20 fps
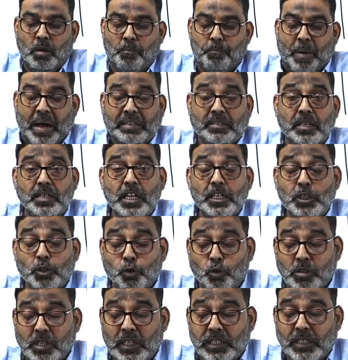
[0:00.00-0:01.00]
Parsonian
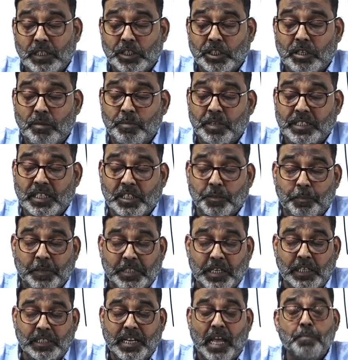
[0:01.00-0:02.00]
social system is a
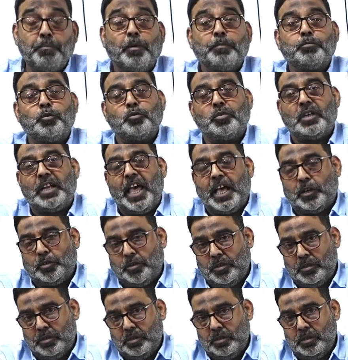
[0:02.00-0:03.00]
special type of social
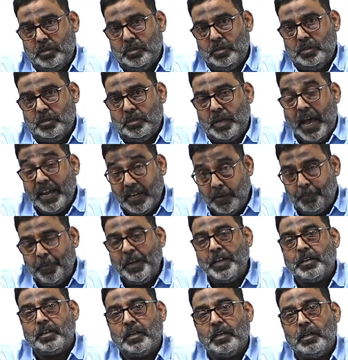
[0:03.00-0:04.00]
action. I
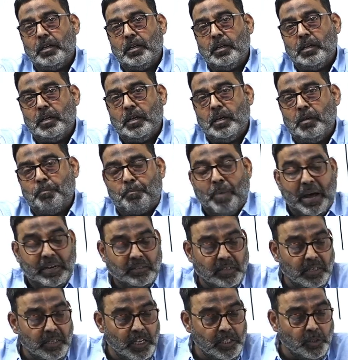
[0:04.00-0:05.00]
repeat,
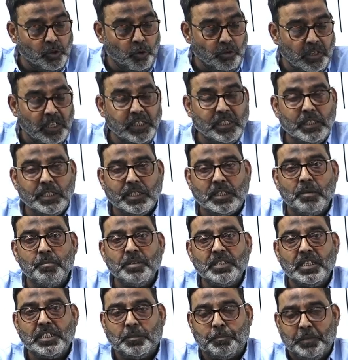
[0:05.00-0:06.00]
Parsonian social system
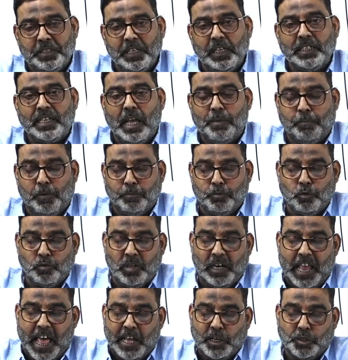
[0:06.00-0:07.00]
is a special type of
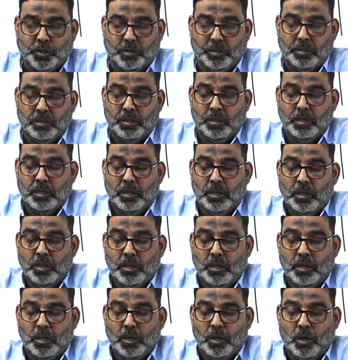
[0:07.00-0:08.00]
social action
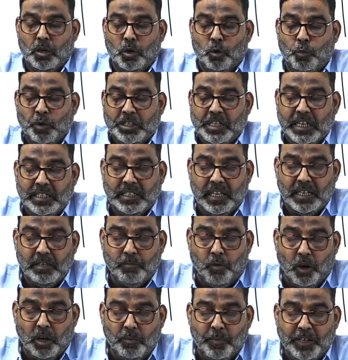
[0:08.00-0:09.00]
which has the
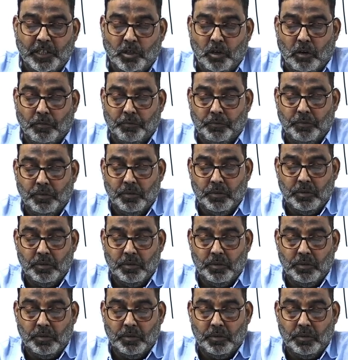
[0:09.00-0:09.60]
involvement of